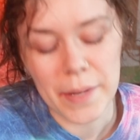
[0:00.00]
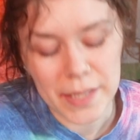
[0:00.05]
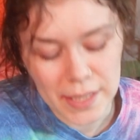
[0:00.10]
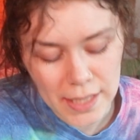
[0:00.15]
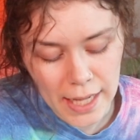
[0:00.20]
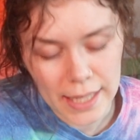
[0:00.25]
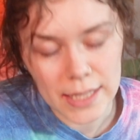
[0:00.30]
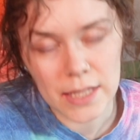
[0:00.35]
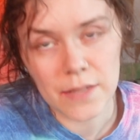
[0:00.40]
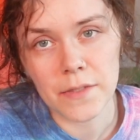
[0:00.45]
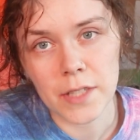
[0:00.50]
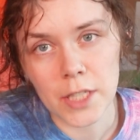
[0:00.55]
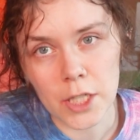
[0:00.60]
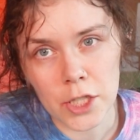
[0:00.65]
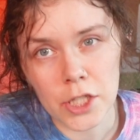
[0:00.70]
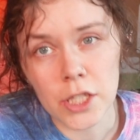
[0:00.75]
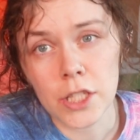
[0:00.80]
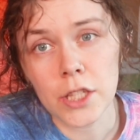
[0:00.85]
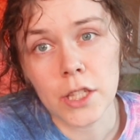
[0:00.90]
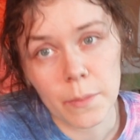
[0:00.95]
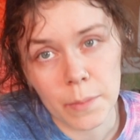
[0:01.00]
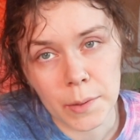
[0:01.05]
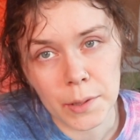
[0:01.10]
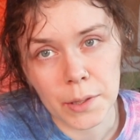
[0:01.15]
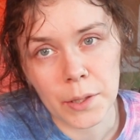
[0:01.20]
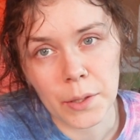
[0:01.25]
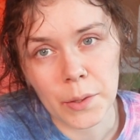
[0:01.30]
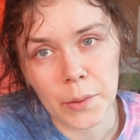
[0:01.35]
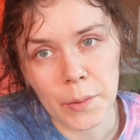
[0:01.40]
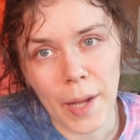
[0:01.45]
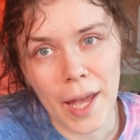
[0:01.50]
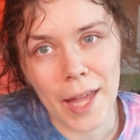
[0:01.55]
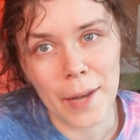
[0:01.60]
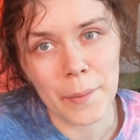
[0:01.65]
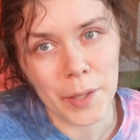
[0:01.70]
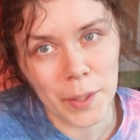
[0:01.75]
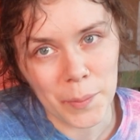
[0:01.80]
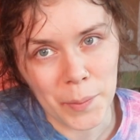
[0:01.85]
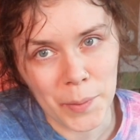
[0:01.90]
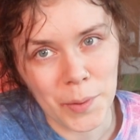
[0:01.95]
besides finishing the blue
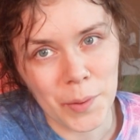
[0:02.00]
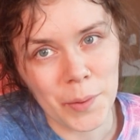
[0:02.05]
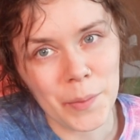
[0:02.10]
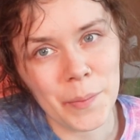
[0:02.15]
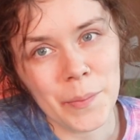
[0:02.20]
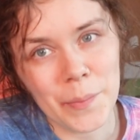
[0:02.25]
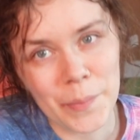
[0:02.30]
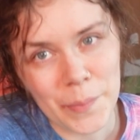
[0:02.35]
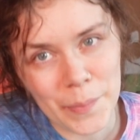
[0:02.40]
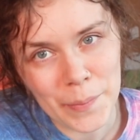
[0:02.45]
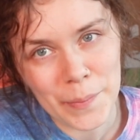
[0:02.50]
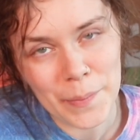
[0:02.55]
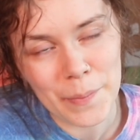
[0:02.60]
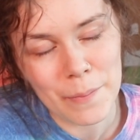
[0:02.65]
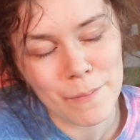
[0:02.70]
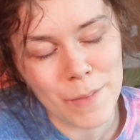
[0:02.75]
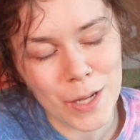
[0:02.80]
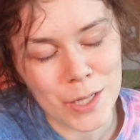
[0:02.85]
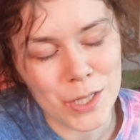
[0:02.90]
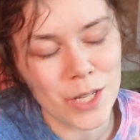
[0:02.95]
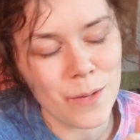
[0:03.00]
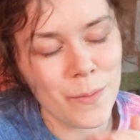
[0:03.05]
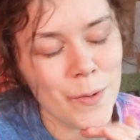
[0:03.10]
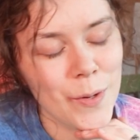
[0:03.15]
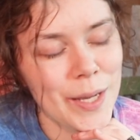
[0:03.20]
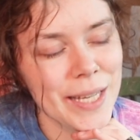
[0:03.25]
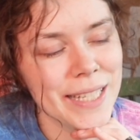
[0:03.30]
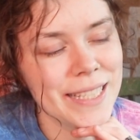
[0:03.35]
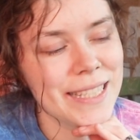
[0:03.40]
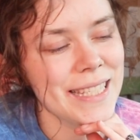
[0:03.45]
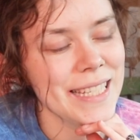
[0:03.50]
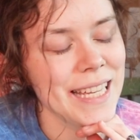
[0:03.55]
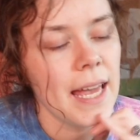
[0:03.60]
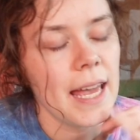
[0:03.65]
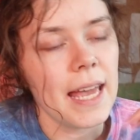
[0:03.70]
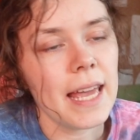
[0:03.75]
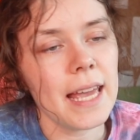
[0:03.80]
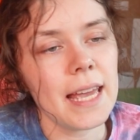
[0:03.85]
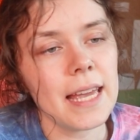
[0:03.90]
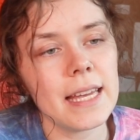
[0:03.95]
and purple mushy boys,
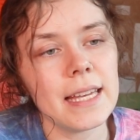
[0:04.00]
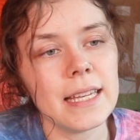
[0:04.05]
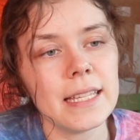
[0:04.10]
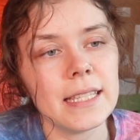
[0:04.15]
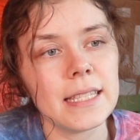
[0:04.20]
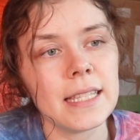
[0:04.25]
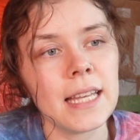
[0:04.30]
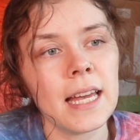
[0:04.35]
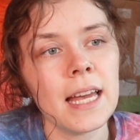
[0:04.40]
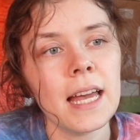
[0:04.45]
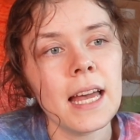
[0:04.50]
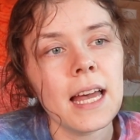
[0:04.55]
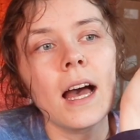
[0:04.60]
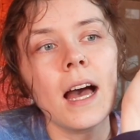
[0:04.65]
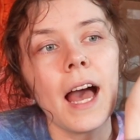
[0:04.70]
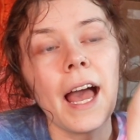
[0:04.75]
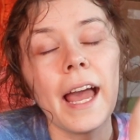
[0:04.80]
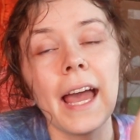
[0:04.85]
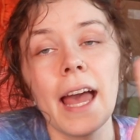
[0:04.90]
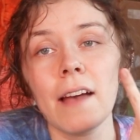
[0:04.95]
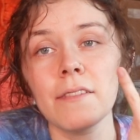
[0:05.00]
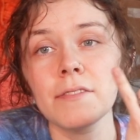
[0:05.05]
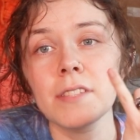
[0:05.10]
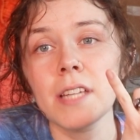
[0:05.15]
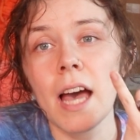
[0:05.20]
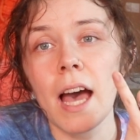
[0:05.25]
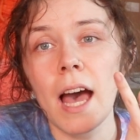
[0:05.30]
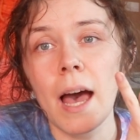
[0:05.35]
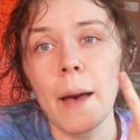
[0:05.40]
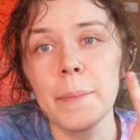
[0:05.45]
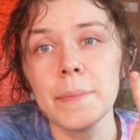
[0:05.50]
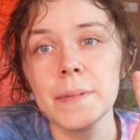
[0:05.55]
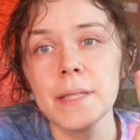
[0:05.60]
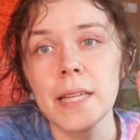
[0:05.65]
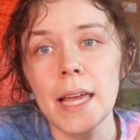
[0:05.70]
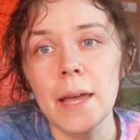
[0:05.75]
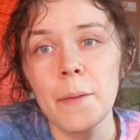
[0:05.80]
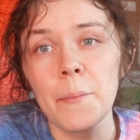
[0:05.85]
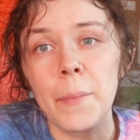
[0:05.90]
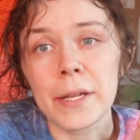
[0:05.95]
is I have to
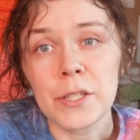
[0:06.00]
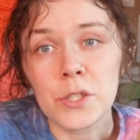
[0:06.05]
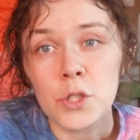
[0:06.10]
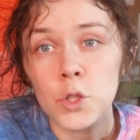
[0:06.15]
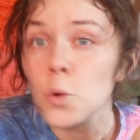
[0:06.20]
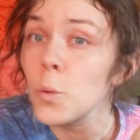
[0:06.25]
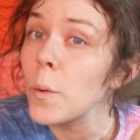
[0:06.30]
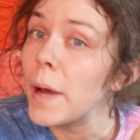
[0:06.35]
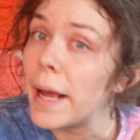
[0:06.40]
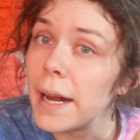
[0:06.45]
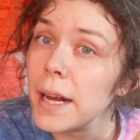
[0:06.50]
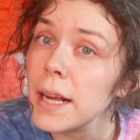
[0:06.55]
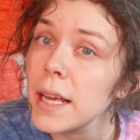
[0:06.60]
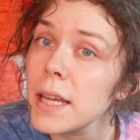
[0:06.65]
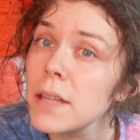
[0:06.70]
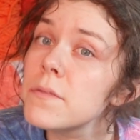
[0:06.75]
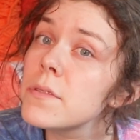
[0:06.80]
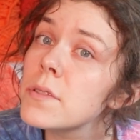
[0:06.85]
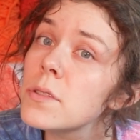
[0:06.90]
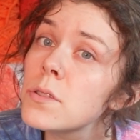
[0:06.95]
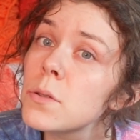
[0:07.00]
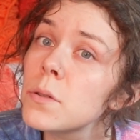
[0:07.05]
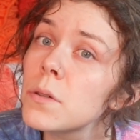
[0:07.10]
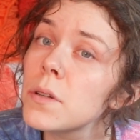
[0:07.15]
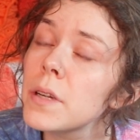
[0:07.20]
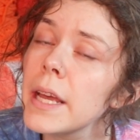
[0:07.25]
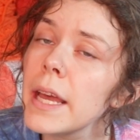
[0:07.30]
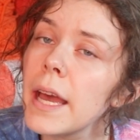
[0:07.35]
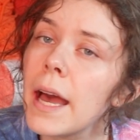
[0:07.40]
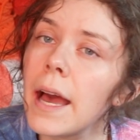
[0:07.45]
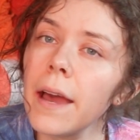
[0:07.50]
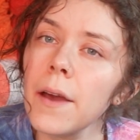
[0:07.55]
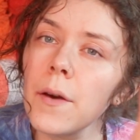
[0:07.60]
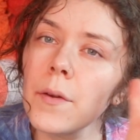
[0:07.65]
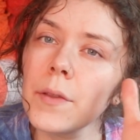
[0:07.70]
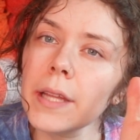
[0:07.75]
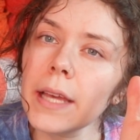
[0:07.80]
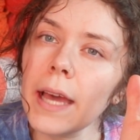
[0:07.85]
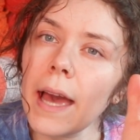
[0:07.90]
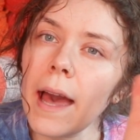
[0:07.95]
update my square inventory. I
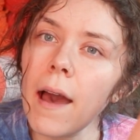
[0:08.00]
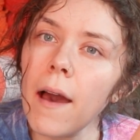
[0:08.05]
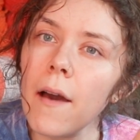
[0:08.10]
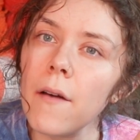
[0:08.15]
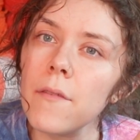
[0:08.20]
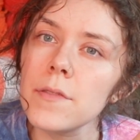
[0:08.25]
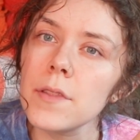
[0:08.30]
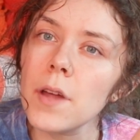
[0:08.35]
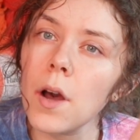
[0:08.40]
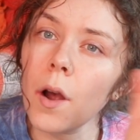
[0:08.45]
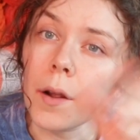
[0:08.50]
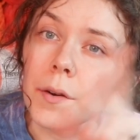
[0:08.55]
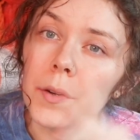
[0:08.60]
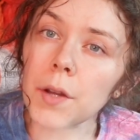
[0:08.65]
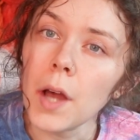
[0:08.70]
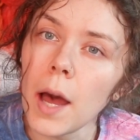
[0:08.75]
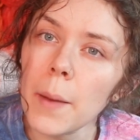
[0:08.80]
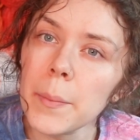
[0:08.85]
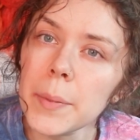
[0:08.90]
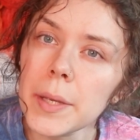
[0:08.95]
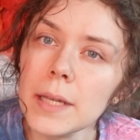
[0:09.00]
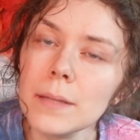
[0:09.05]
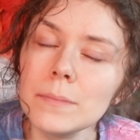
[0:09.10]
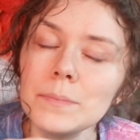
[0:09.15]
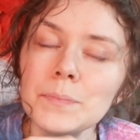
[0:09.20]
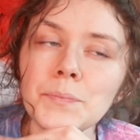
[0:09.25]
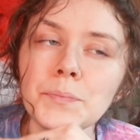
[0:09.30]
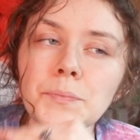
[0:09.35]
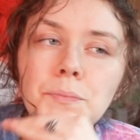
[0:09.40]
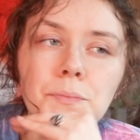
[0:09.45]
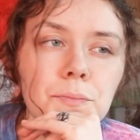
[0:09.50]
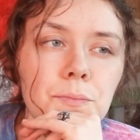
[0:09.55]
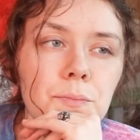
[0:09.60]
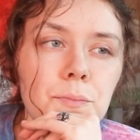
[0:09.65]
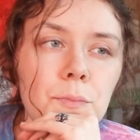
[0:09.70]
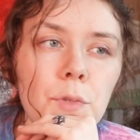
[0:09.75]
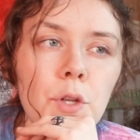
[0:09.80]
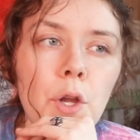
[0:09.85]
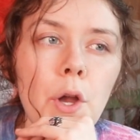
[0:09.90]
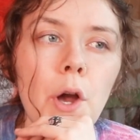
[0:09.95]
only have the hard copy
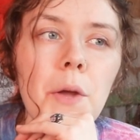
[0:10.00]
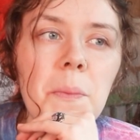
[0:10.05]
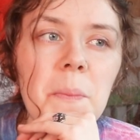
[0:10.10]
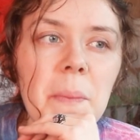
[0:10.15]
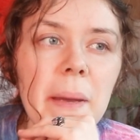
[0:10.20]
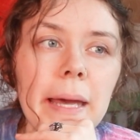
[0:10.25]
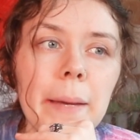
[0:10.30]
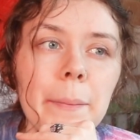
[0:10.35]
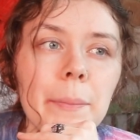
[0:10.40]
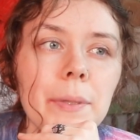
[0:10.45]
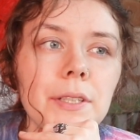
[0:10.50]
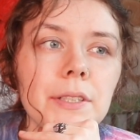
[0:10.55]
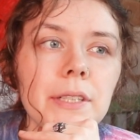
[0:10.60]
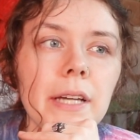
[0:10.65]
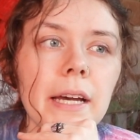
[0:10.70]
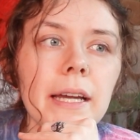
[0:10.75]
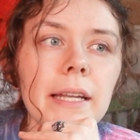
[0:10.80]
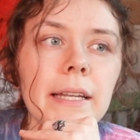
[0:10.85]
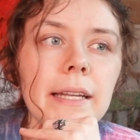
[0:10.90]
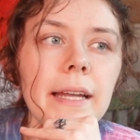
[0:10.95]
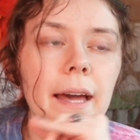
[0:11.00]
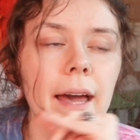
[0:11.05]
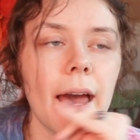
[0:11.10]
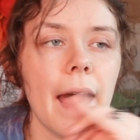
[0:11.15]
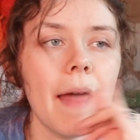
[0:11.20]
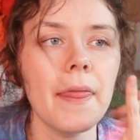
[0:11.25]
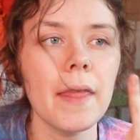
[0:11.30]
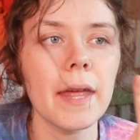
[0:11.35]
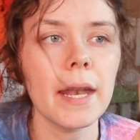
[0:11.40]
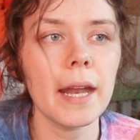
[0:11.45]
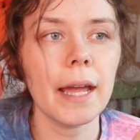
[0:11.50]
on paper done, and then